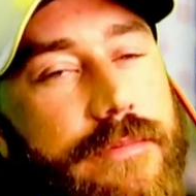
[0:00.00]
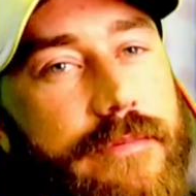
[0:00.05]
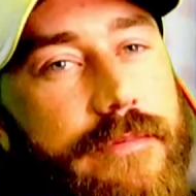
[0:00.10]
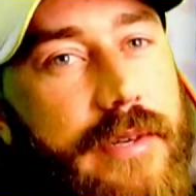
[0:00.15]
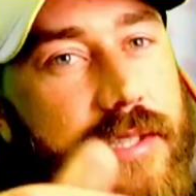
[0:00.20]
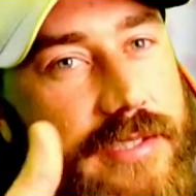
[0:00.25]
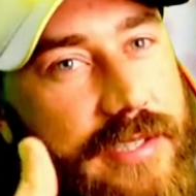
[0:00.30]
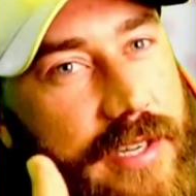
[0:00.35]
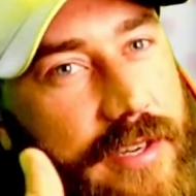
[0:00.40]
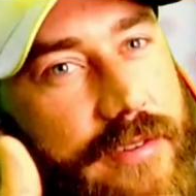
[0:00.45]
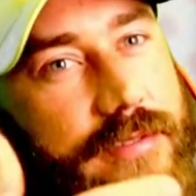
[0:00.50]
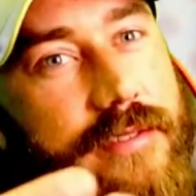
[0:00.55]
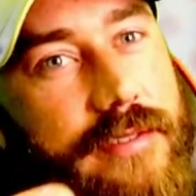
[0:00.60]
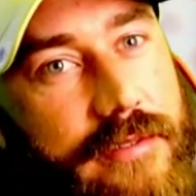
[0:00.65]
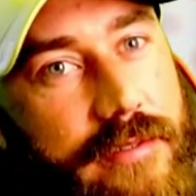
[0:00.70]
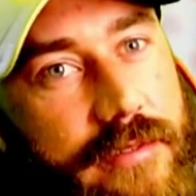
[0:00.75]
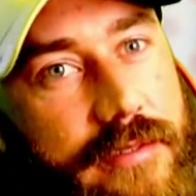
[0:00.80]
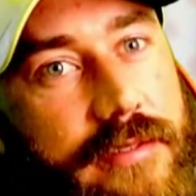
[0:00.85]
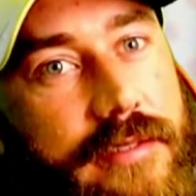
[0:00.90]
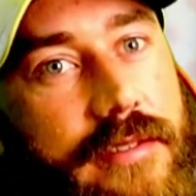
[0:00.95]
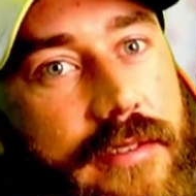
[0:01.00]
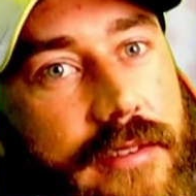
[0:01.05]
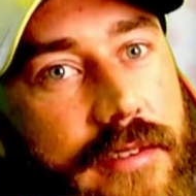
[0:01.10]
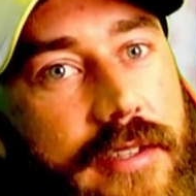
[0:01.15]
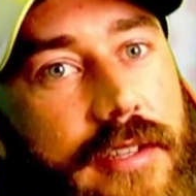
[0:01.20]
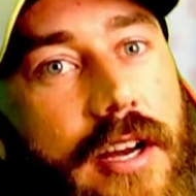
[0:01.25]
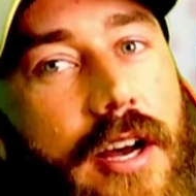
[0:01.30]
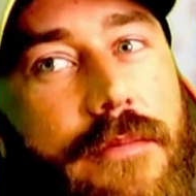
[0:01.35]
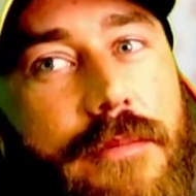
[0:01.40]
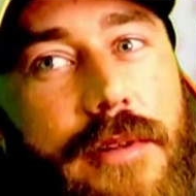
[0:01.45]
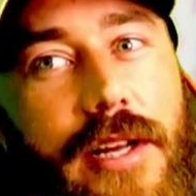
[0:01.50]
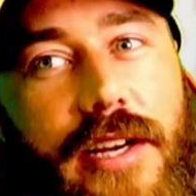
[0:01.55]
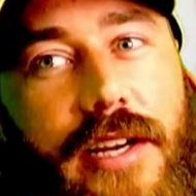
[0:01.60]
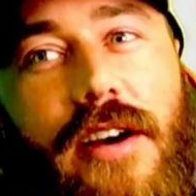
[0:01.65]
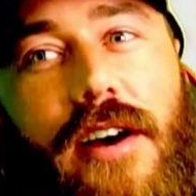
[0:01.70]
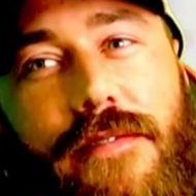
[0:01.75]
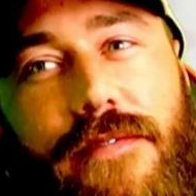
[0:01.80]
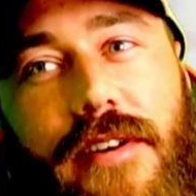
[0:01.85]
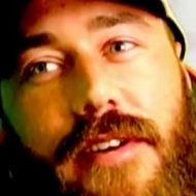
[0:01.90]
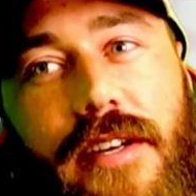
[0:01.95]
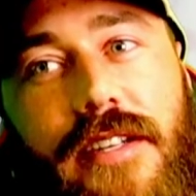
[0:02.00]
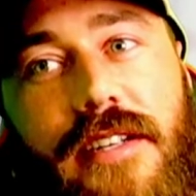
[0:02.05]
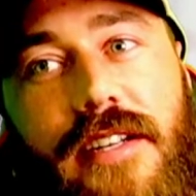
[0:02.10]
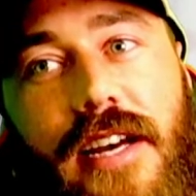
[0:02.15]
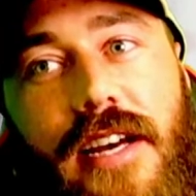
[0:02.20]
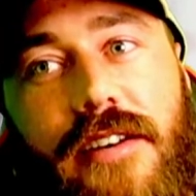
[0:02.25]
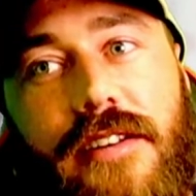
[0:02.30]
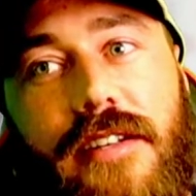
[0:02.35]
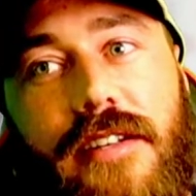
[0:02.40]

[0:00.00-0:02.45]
myself. I'm like, oh, fucking nailed it.